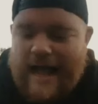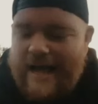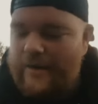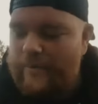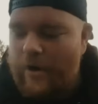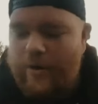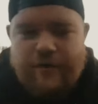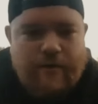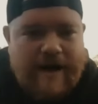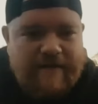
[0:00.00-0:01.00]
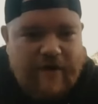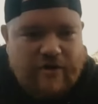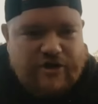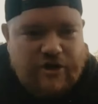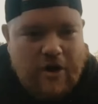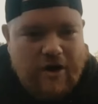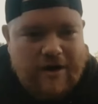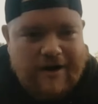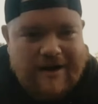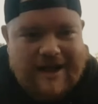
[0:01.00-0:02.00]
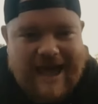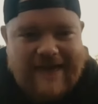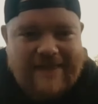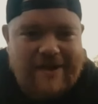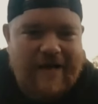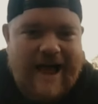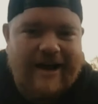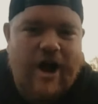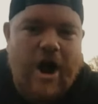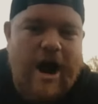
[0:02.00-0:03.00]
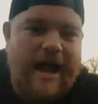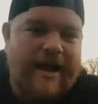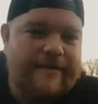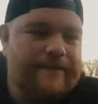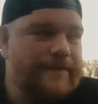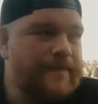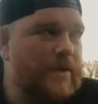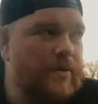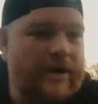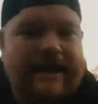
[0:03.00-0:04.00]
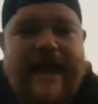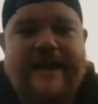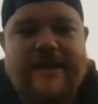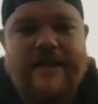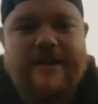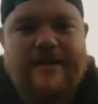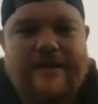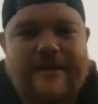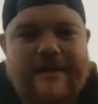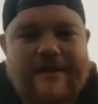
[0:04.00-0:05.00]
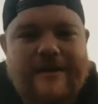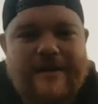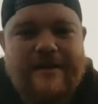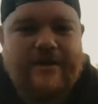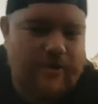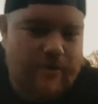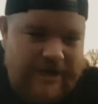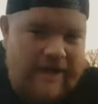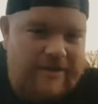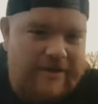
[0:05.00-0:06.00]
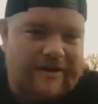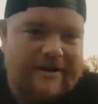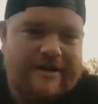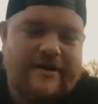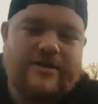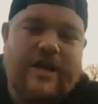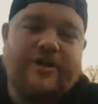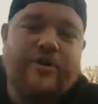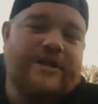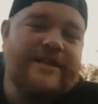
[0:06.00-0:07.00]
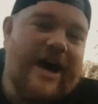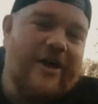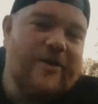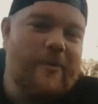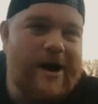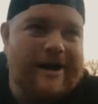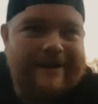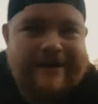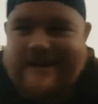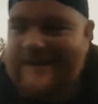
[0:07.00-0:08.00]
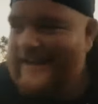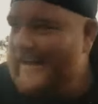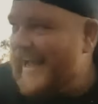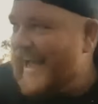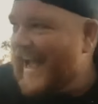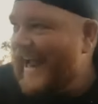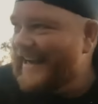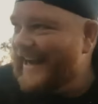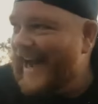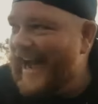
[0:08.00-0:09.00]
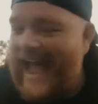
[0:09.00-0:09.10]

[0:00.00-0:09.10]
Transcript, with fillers: I end up going through my first song, and then they're like, all right, we like it, do another. So I do this other one, and uh,